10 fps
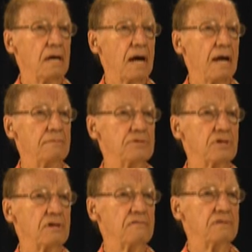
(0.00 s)
I
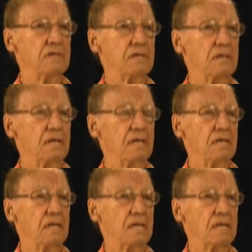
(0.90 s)
observed
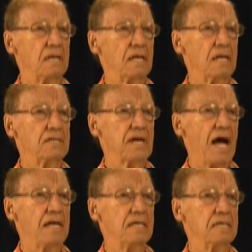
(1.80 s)
little
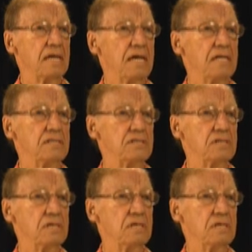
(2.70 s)
Italian kids